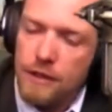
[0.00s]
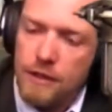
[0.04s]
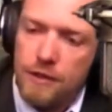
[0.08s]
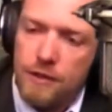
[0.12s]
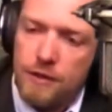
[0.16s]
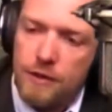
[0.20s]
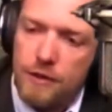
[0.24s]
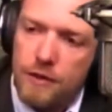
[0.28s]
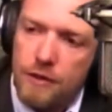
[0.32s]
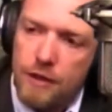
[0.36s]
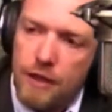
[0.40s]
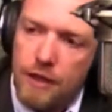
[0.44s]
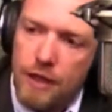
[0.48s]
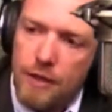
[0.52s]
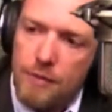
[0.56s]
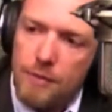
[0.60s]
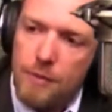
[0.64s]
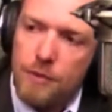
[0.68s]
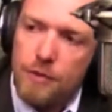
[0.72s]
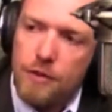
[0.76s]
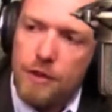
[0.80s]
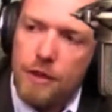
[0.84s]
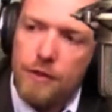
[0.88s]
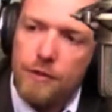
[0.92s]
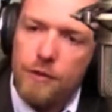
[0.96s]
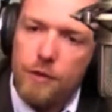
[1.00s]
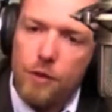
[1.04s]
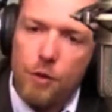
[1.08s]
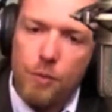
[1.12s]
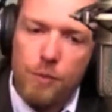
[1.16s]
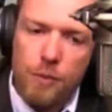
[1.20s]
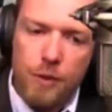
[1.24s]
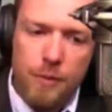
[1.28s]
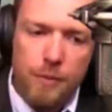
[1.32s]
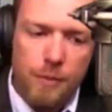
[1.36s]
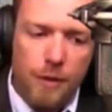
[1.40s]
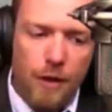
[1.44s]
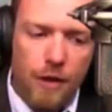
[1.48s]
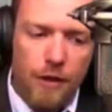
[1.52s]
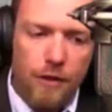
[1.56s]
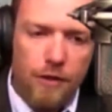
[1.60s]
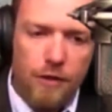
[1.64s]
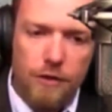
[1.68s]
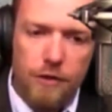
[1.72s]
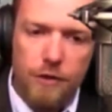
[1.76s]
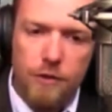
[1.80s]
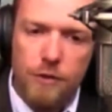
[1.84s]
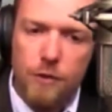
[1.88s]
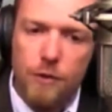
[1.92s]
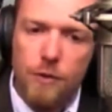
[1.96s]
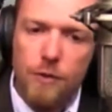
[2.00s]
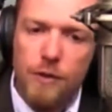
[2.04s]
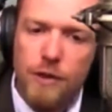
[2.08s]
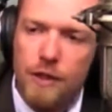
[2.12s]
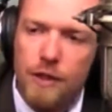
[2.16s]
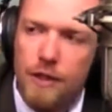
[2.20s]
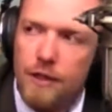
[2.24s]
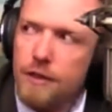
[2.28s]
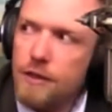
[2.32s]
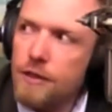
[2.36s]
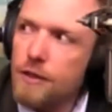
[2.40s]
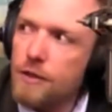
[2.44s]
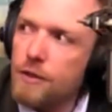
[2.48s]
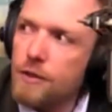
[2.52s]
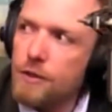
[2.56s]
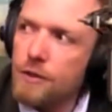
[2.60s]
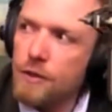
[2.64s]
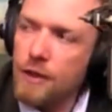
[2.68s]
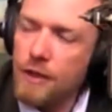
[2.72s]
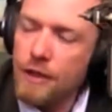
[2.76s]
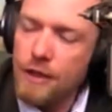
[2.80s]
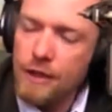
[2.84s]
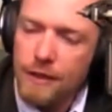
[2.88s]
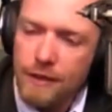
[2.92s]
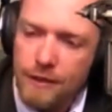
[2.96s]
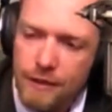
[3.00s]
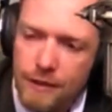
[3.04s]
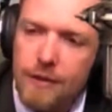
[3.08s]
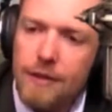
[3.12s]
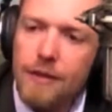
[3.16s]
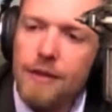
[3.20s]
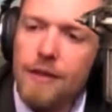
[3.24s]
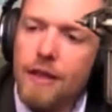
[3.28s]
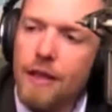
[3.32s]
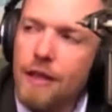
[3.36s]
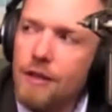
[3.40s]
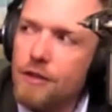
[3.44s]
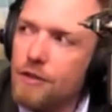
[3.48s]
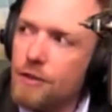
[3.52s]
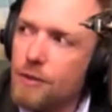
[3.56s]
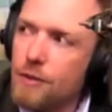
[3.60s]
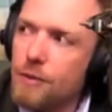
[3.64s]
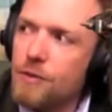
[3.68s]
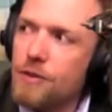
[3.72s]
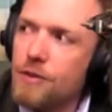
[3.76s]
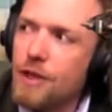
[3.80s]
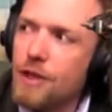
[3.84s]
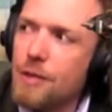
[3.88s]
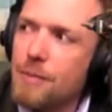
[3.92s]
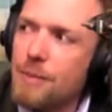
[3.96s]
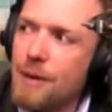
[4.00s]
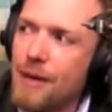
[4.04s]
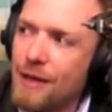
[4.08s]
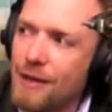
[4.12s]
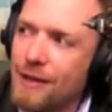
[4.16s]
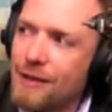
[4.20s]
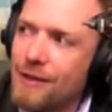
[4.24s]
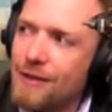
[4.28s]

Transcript: deceased animals, that if you open the box and you don't get a tear in your eye, let us know and send it back.